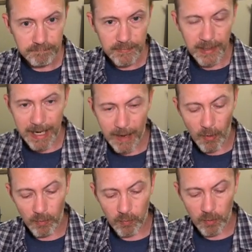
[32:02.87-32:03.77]
Now,
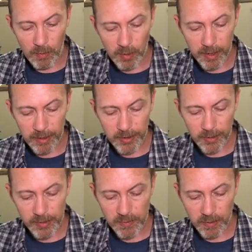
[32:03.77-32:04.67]
what we're going to do
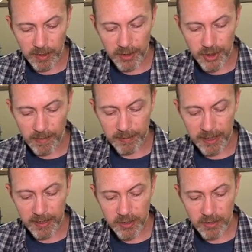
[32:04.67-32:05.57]
is we're going to jump
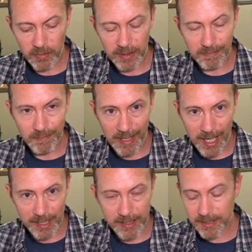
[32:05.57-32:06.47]
into the
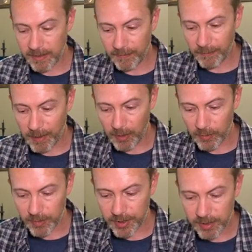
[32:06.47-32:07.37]
box of
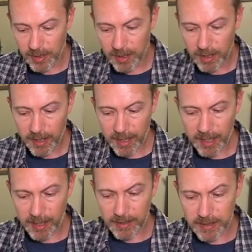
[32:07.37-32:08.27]
bones.
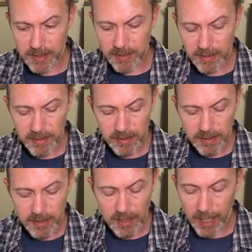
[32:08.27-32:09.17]
And
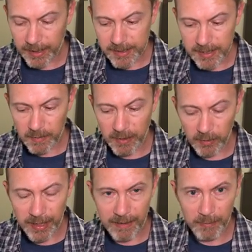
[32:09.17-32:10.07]
I can see we only
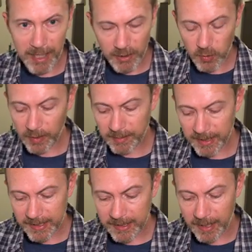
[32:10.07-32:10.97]
have about 20
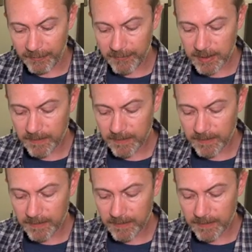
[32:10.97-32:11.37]
minutes left.